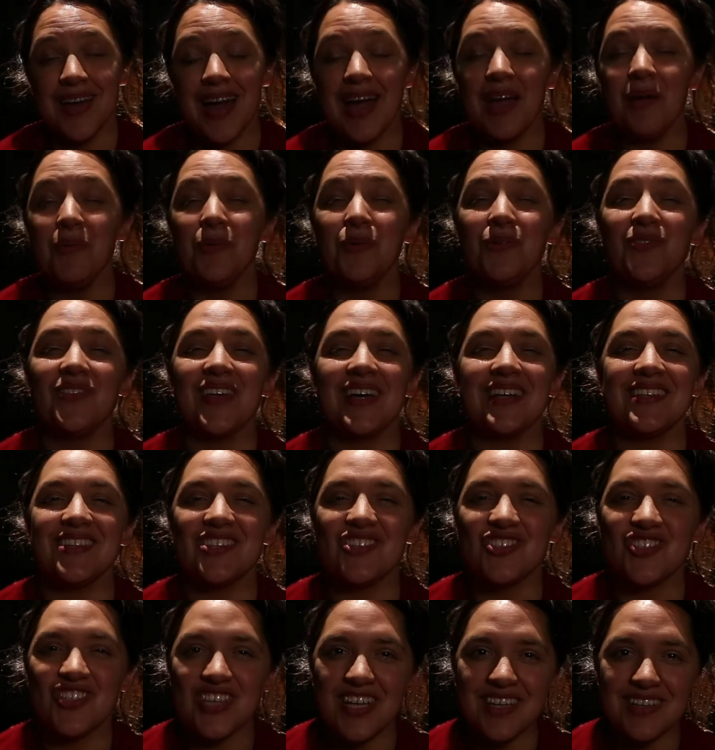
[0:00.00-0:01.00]
I will
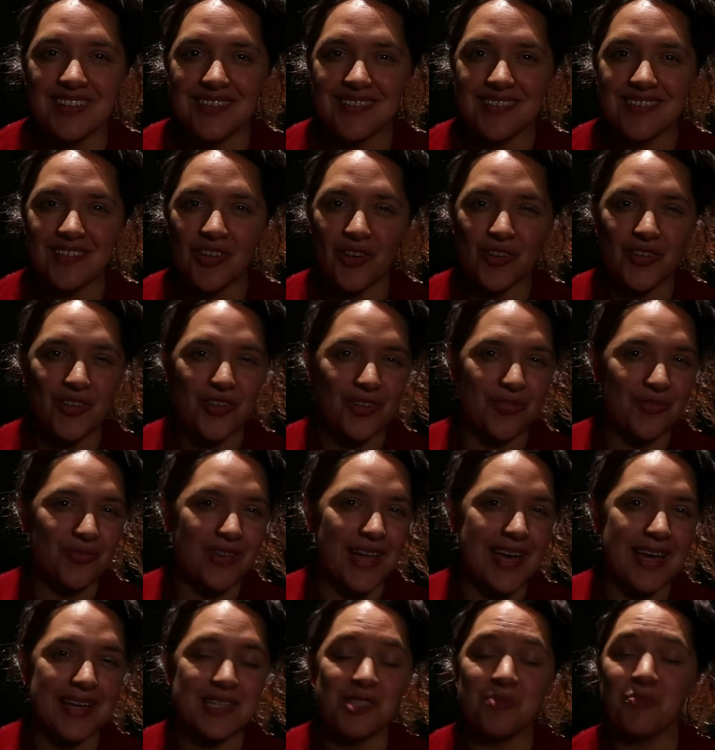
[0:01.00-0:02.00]
dance jigs on your
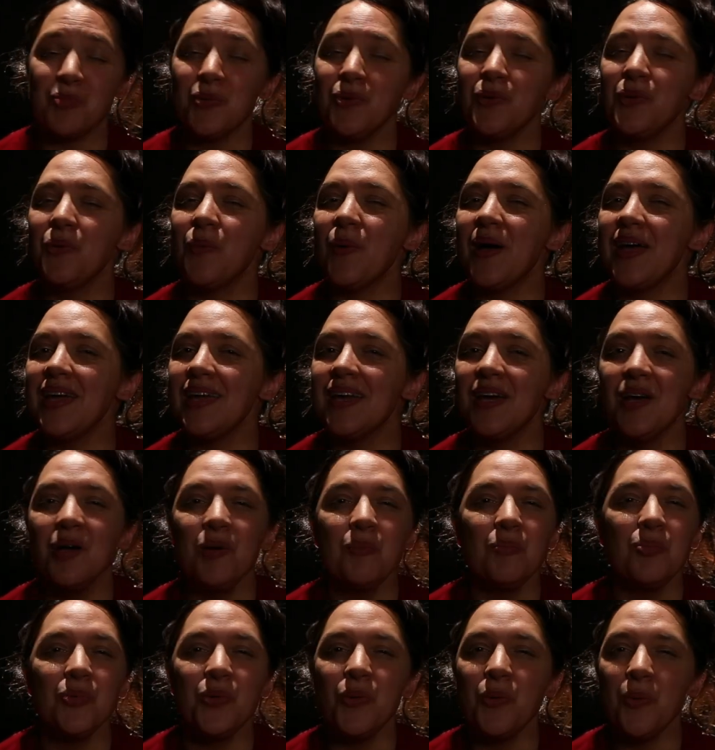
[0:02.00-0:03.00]
flags, blue and white,
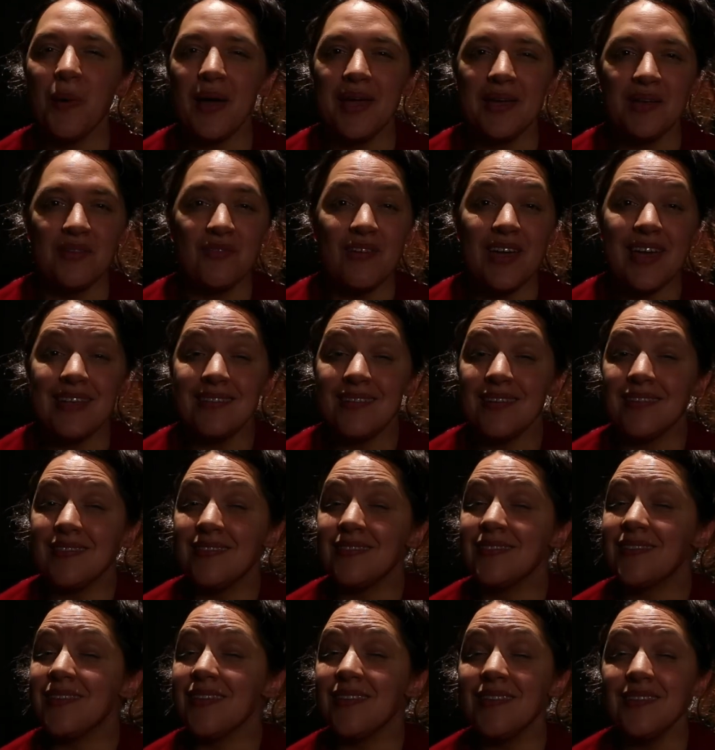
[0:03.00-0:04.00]
blue, white and red,
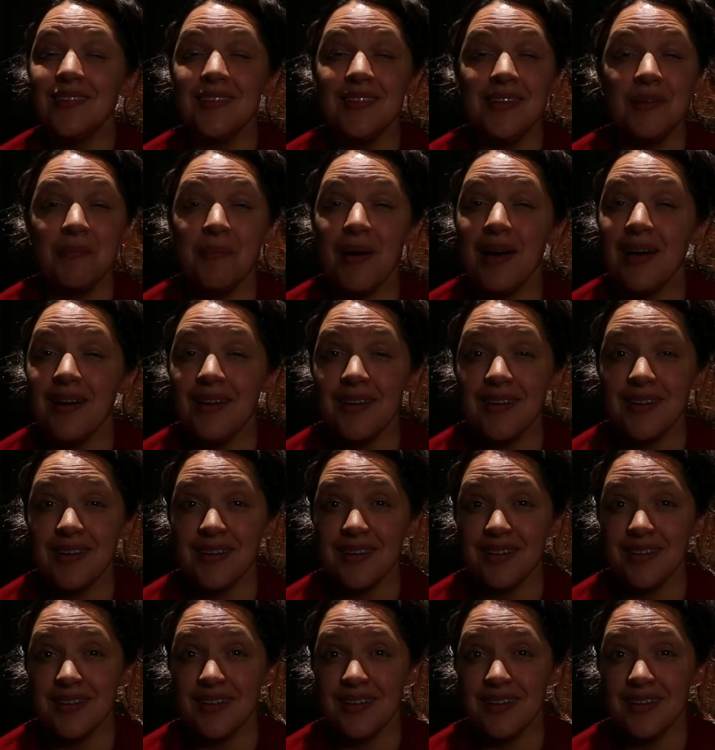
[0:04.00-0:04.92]
it doesn't matter.